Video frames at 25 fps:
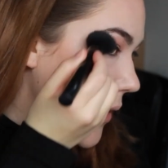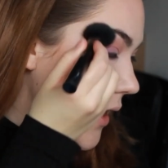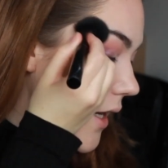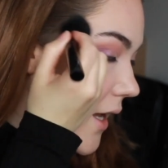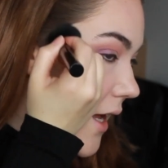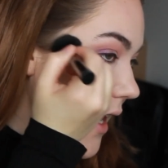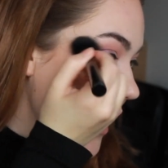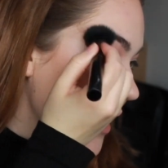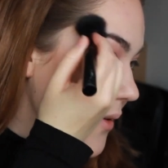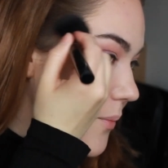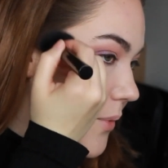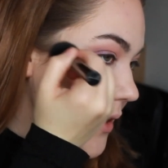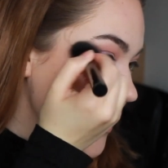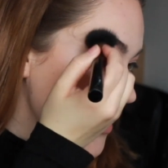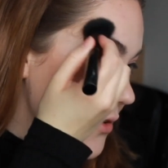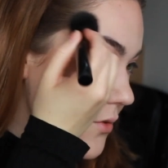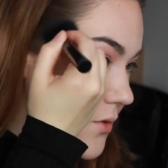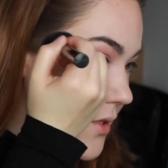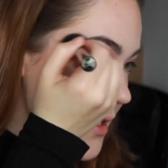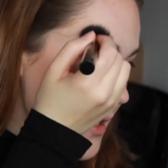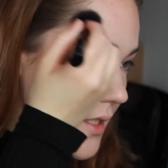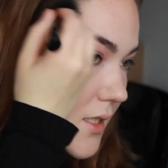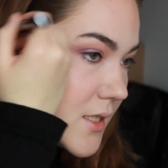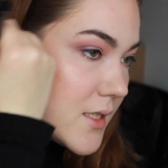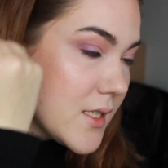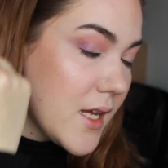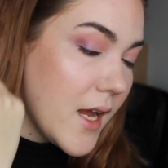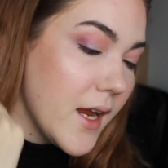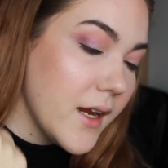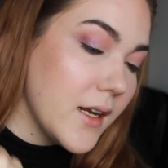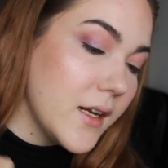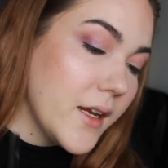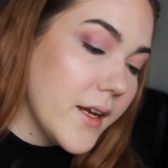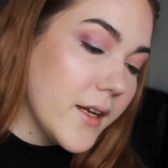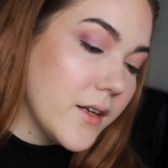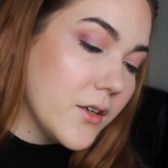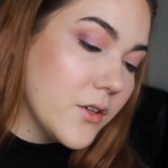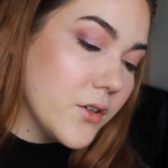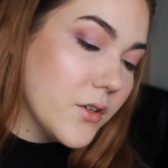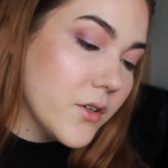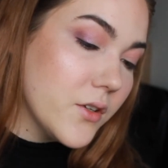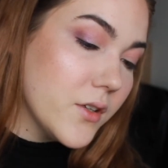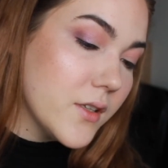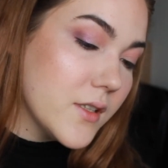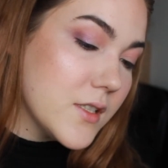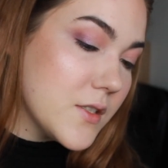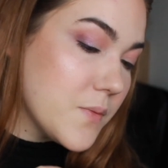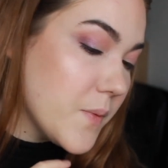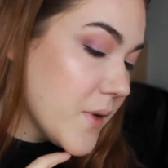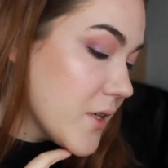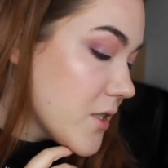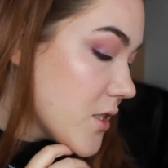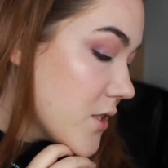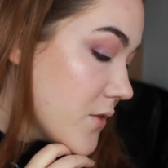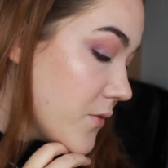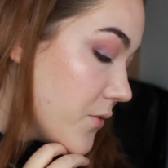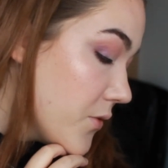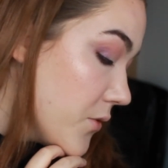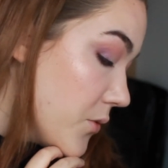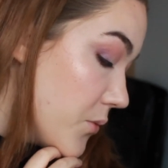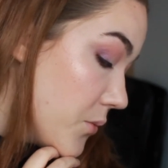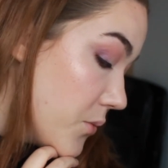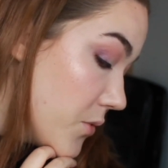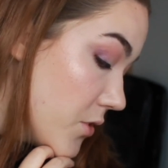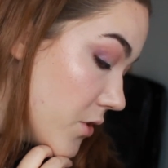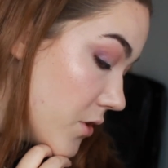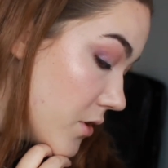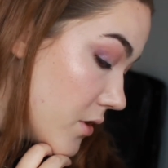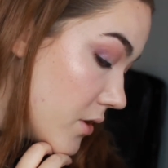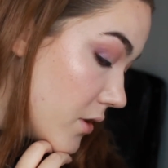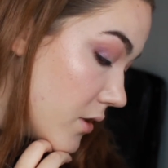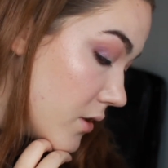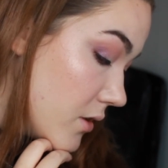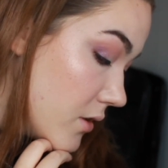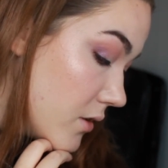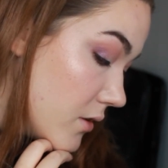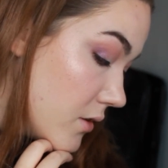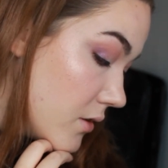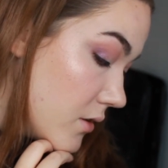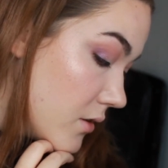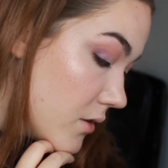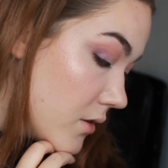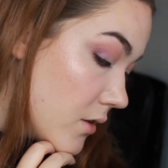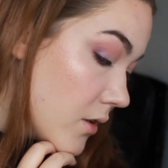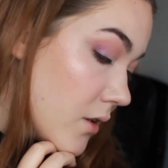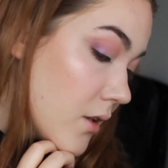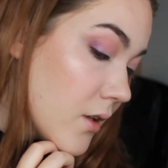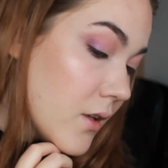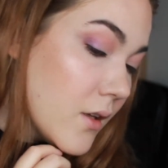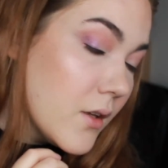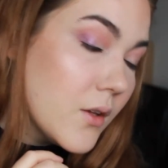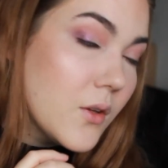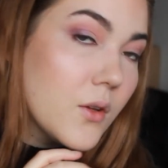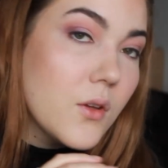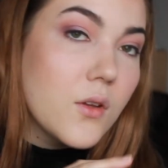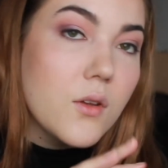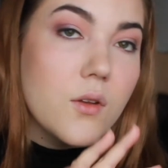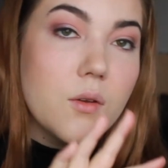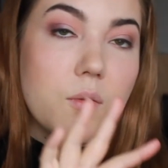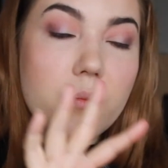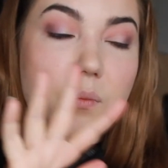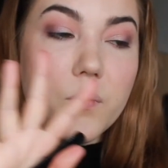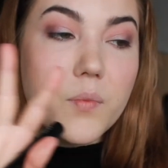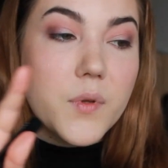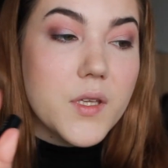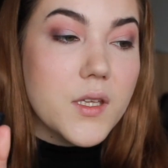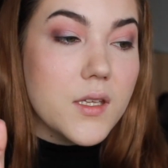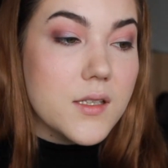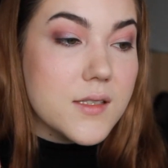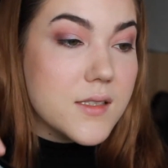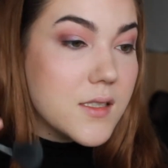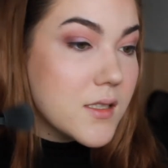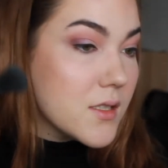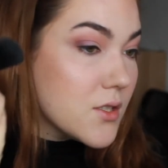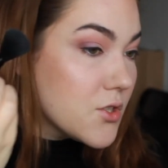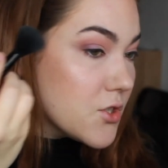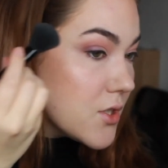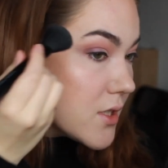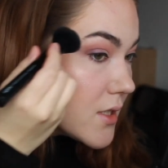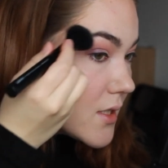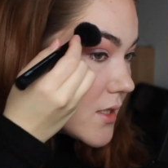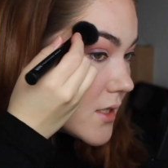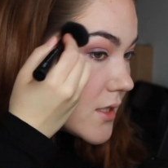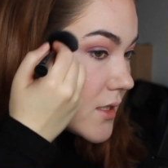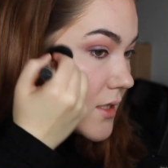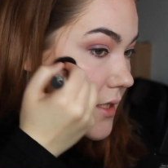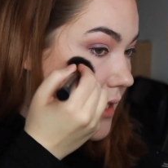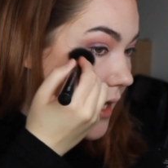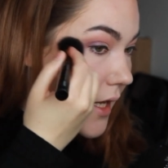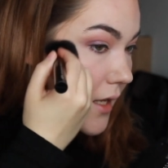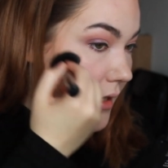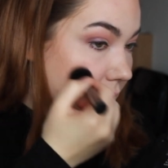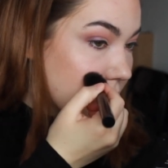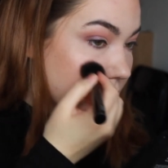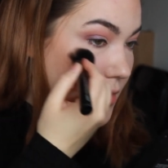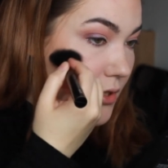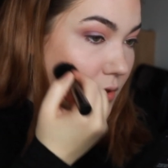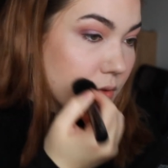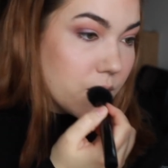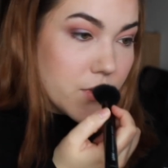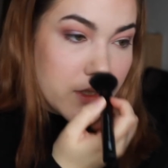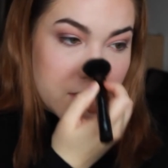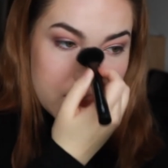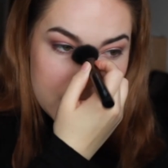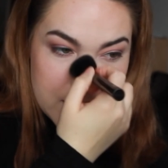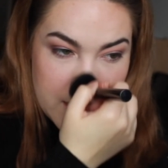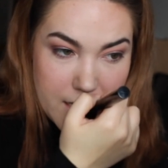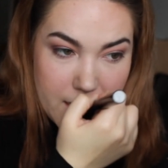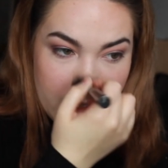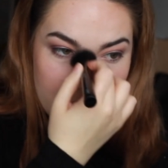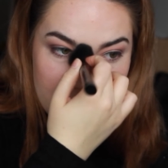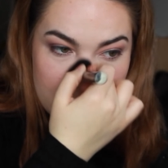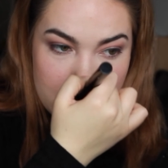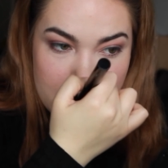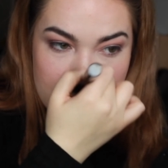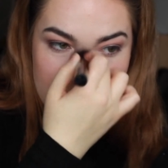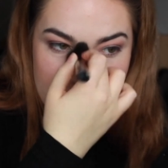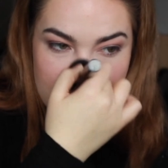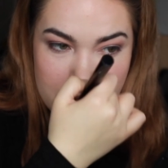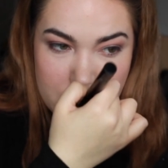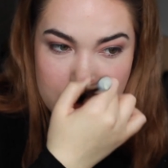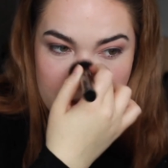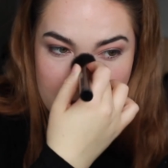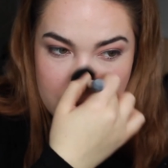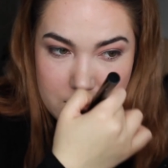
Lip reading: But I have been using this highlighter, especially for work, because it's not too intense.